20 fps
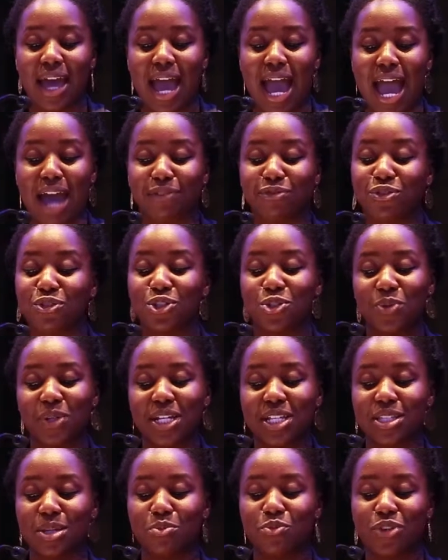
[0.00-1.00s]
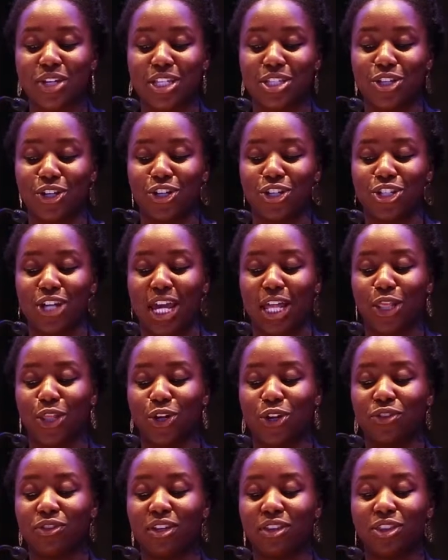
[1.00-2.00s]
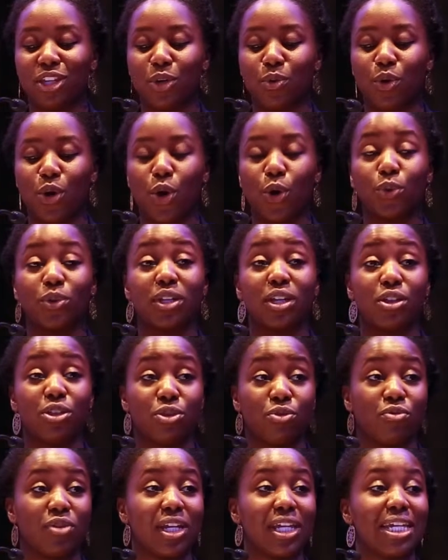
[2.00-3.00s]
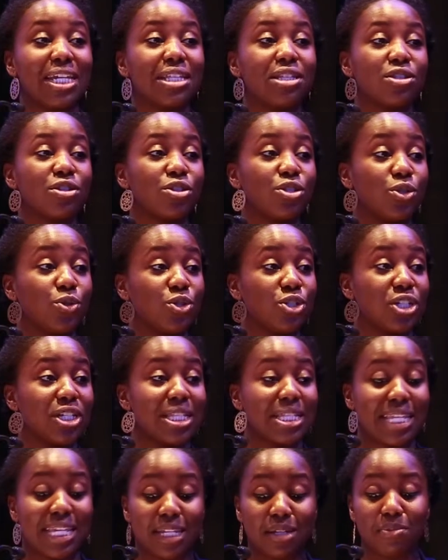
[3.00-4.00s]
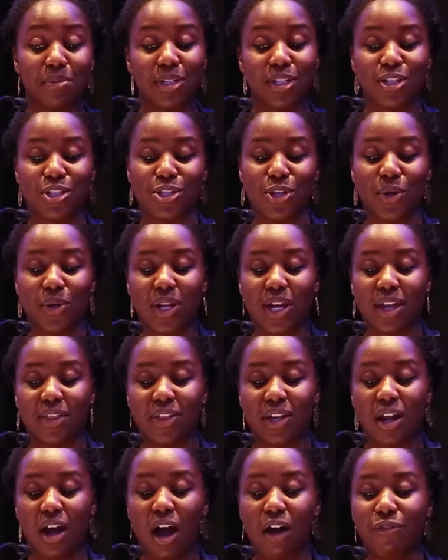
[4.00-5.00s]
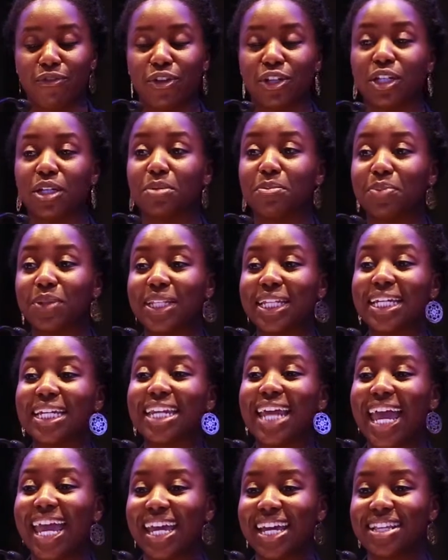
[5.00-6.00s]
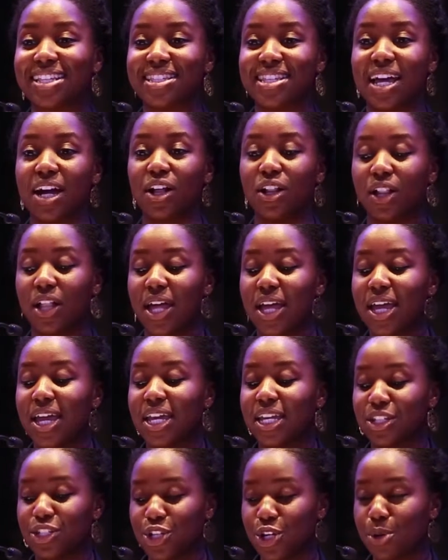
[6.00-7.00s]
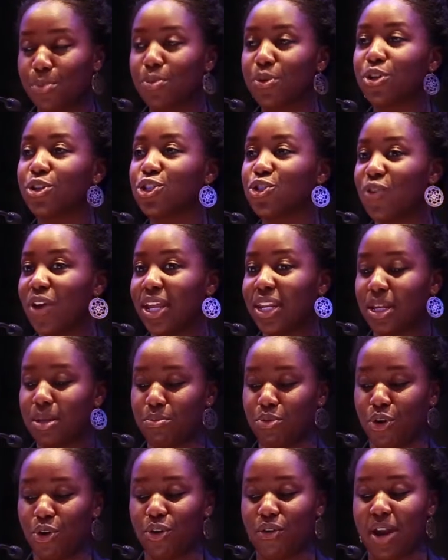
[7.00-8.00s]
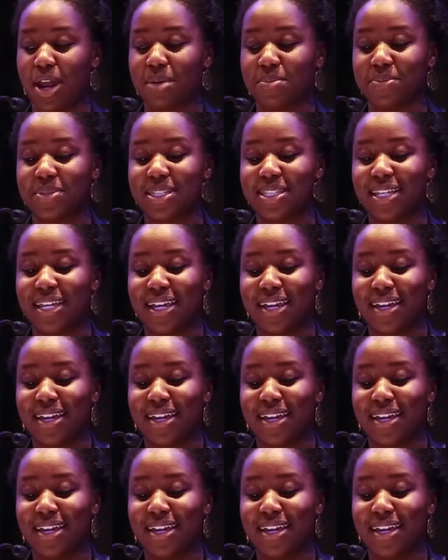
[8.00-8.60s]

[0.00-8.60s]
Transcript: After doing some research, I learned that there were only 3 institutions in Minnesota that offered complete ASL interpreter training programs.